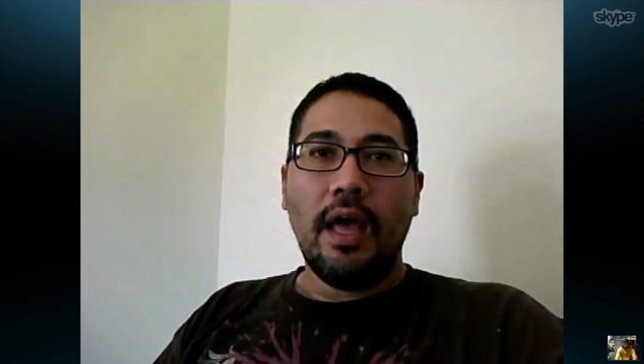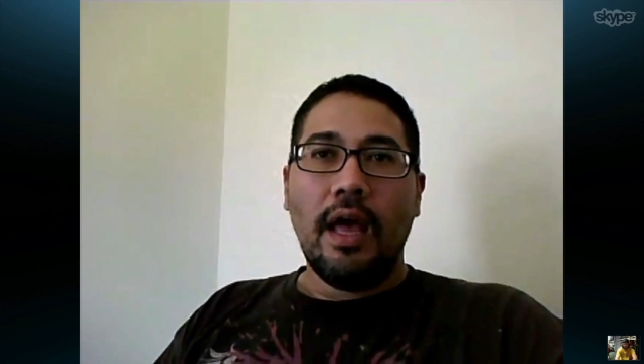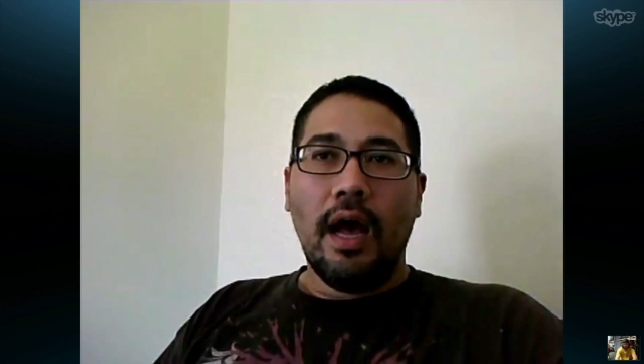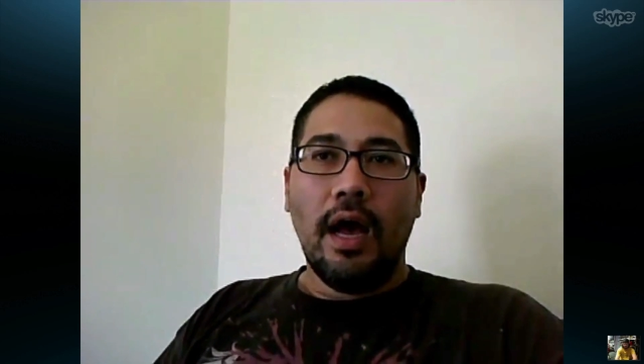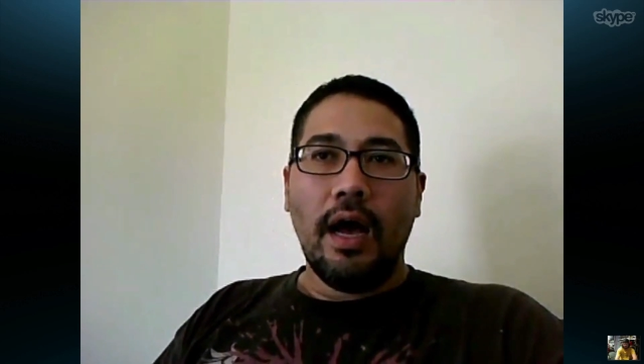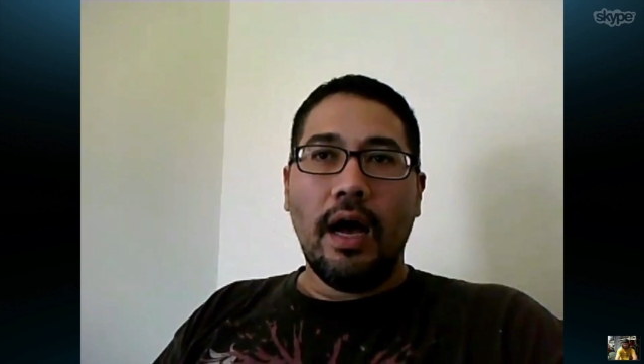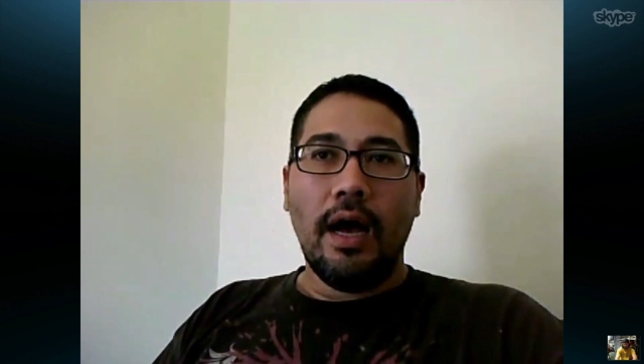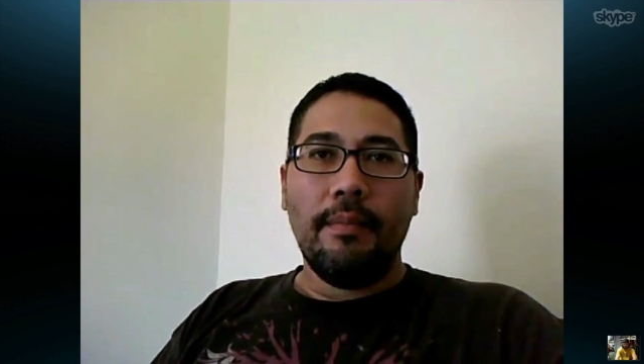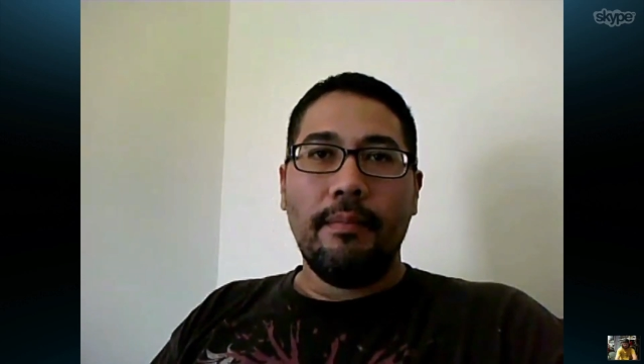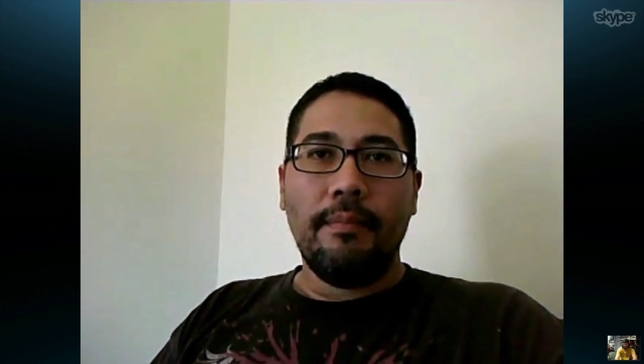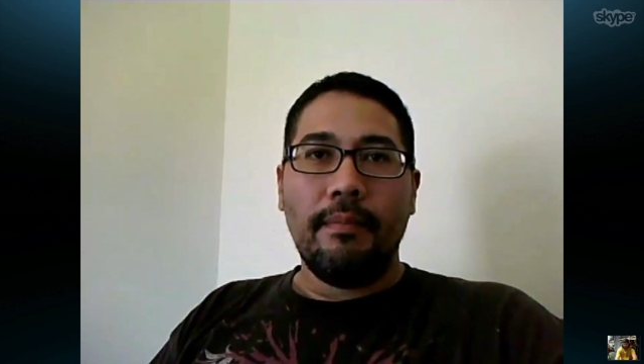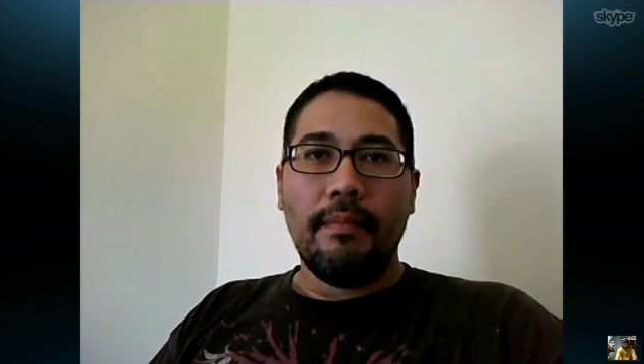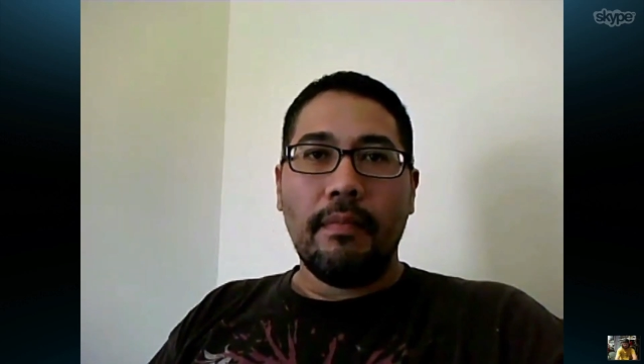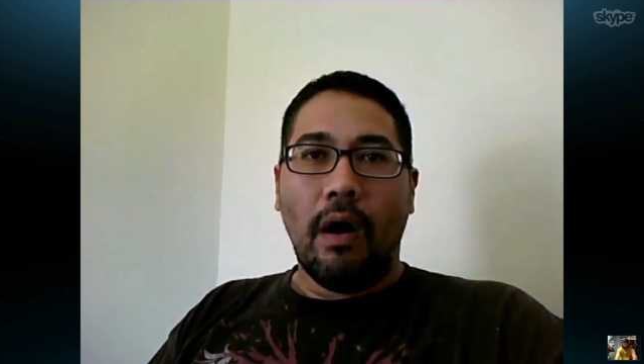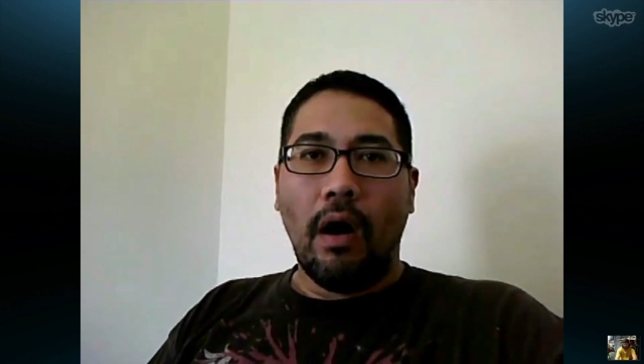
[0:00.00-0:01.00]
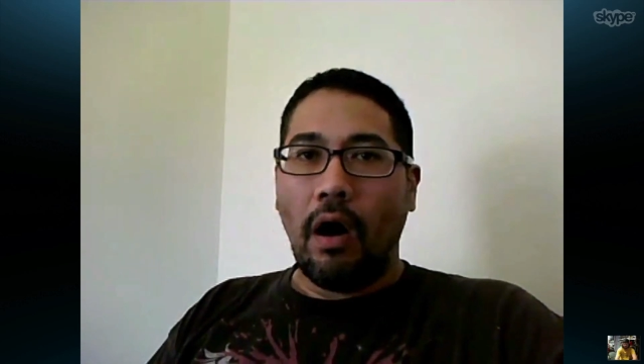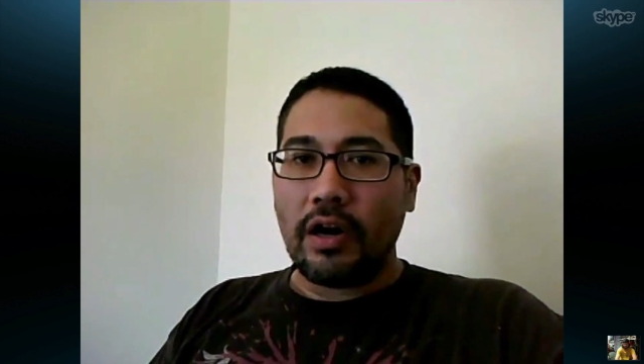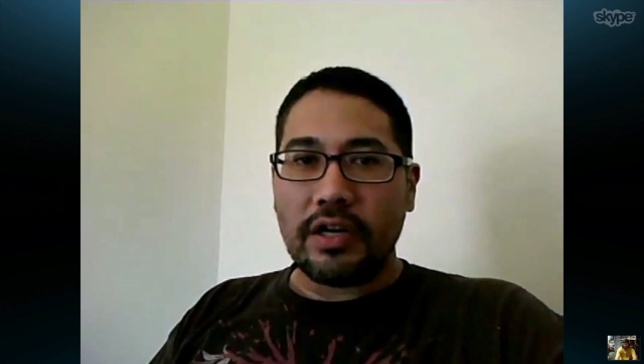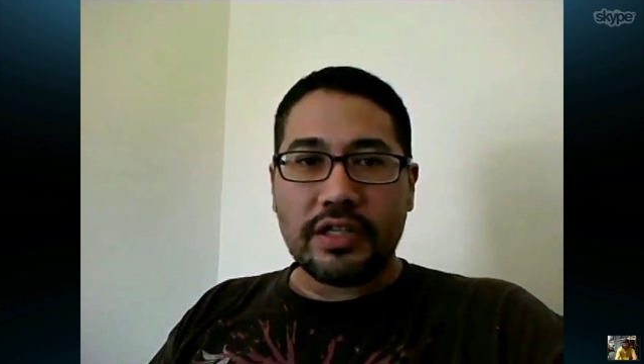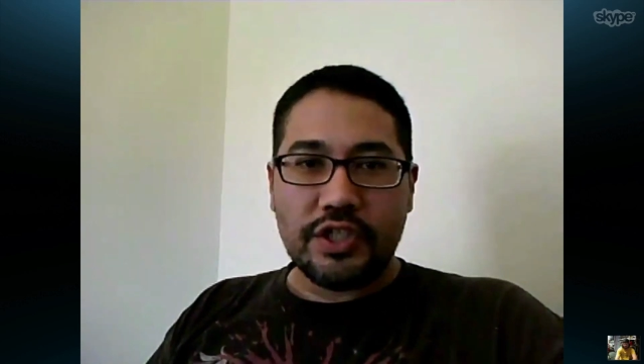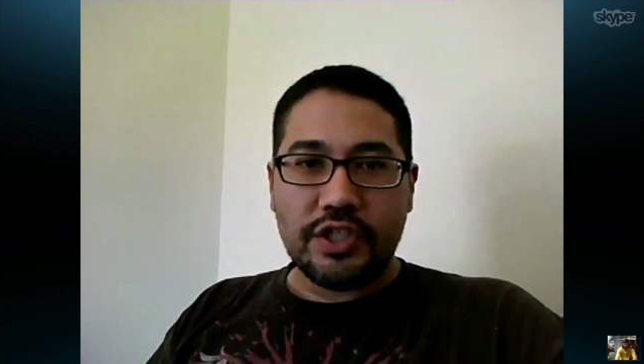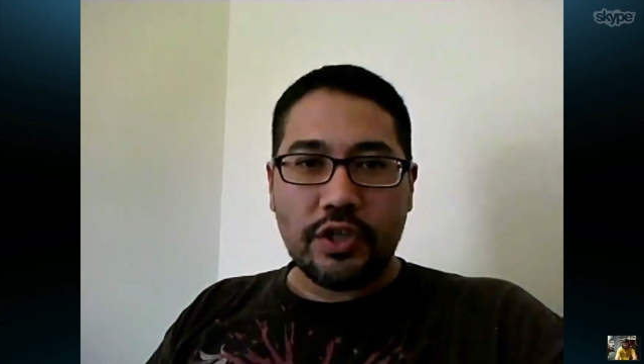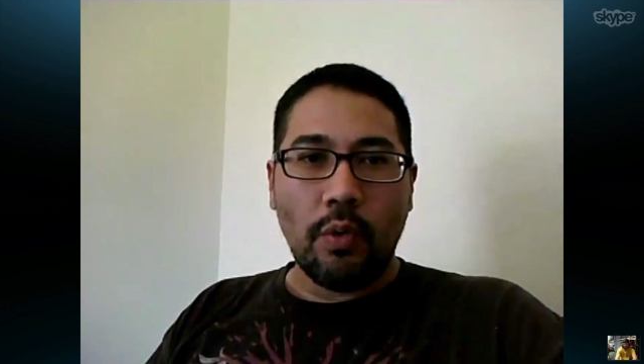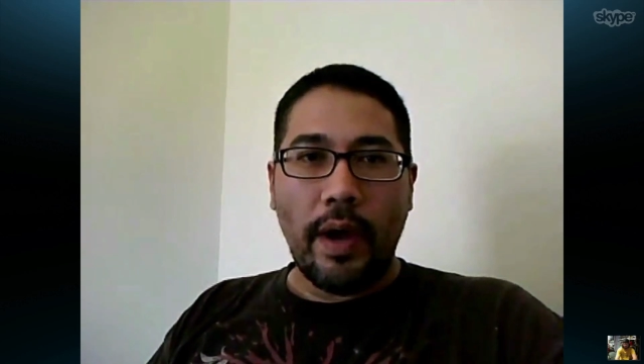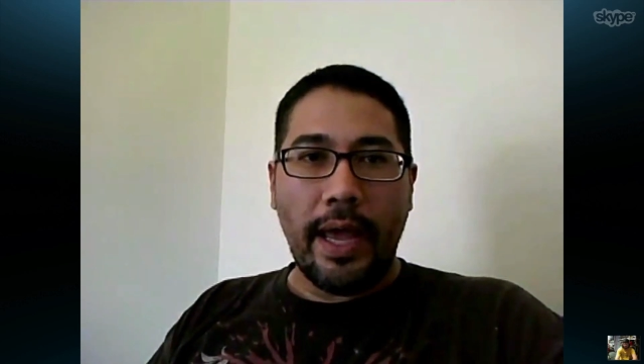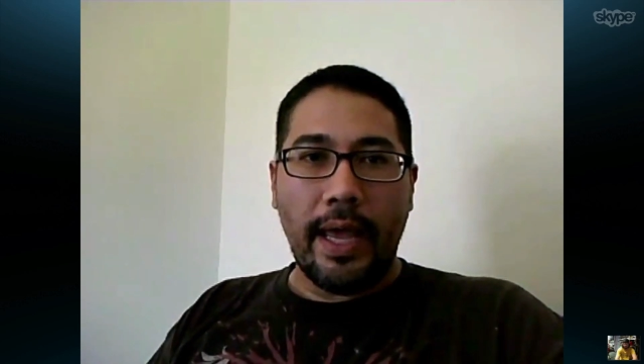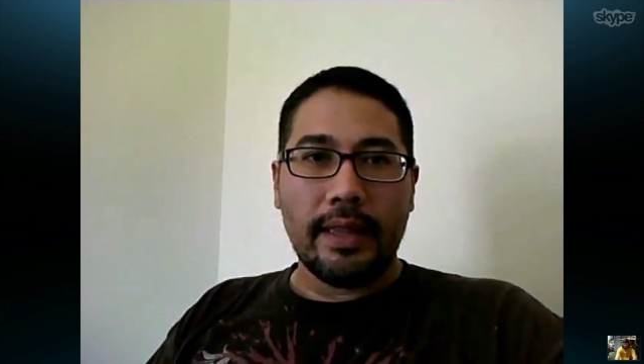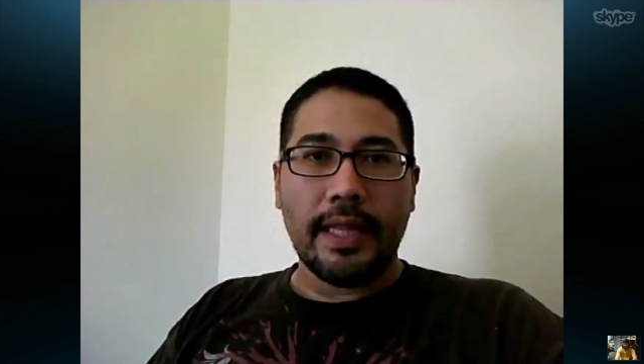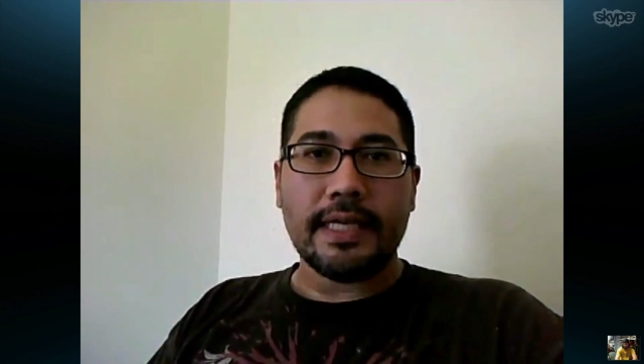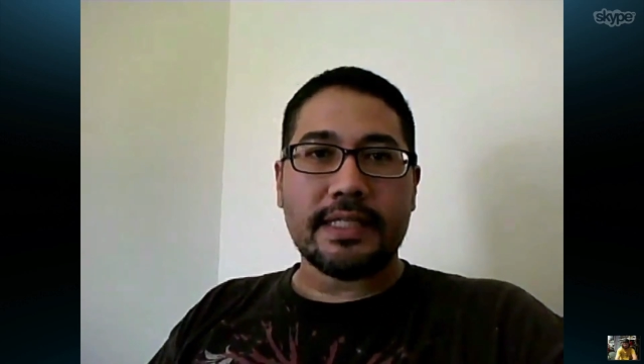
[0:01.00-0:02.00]
are still way
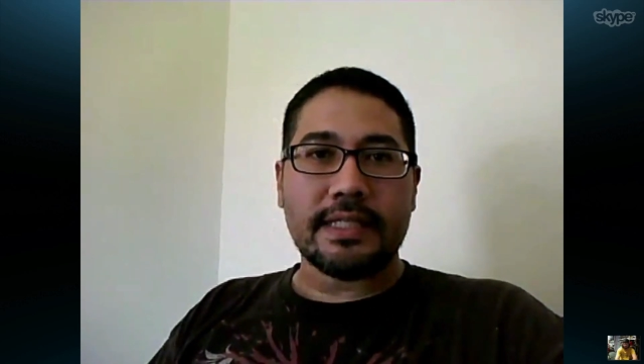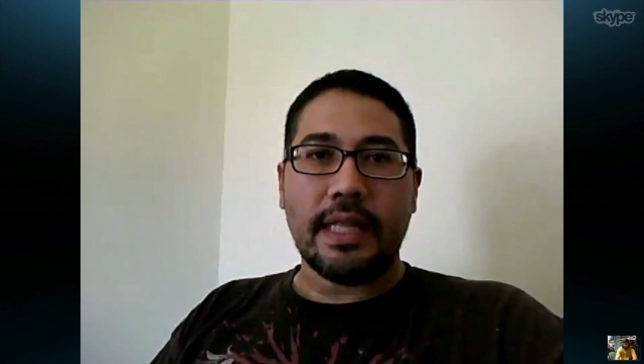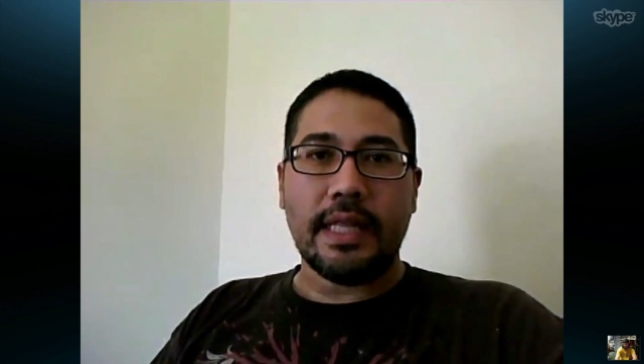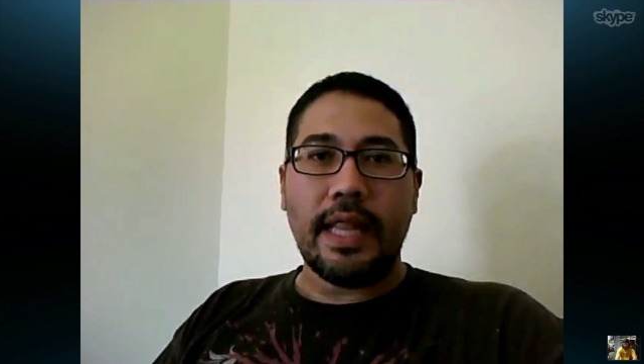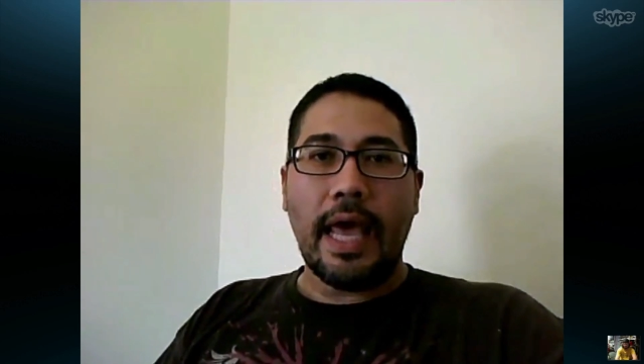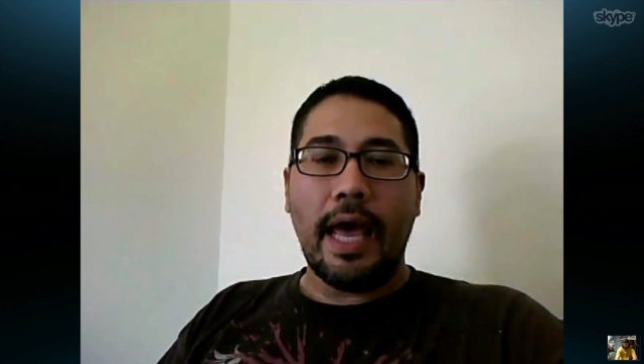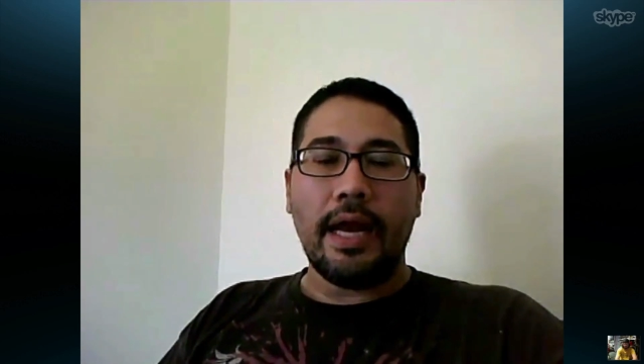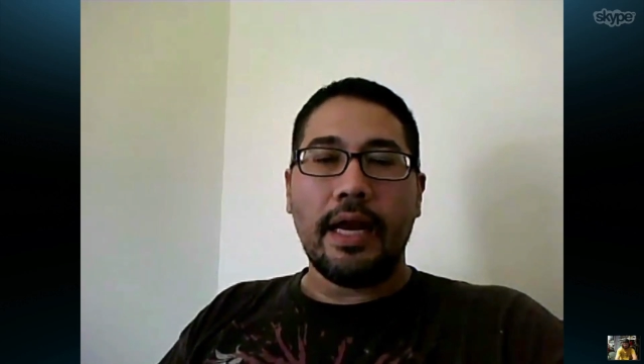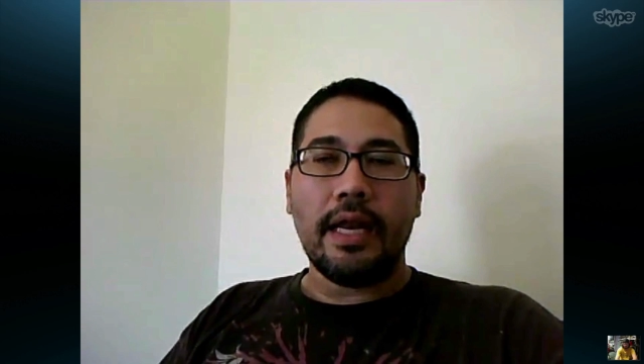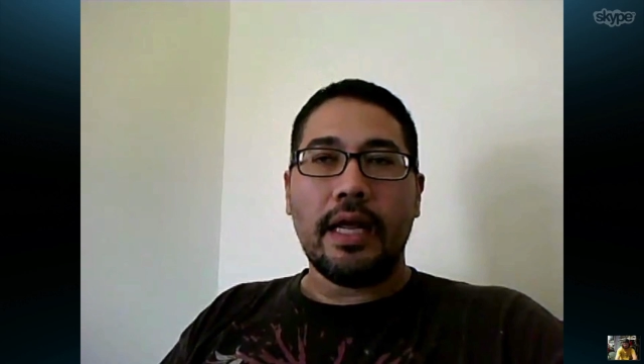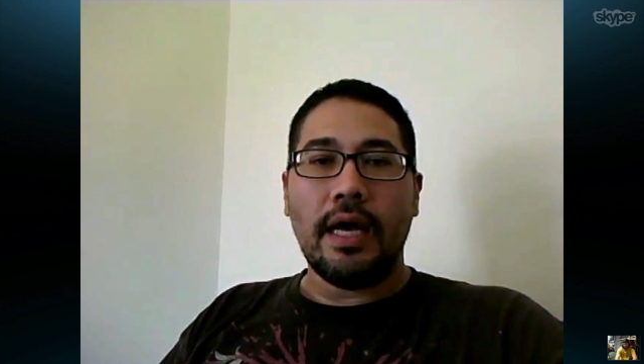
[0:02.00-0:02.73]
less than that.